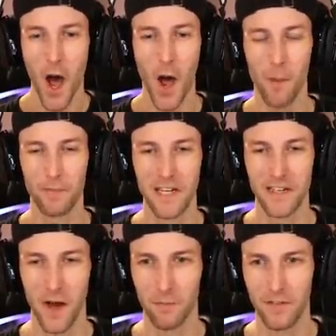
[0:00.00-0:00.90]

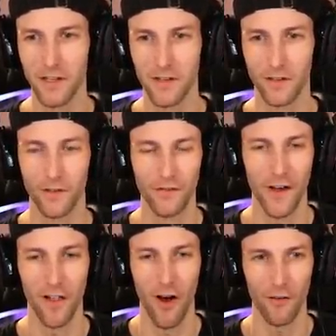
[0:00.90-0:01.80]
Humpty Dumpty just
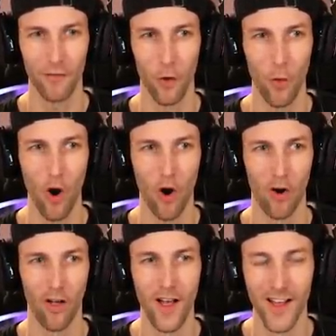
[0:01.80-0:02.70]
fell off the
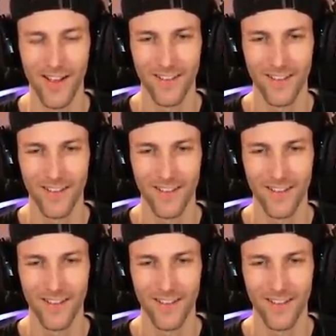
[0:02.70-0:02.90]
wall.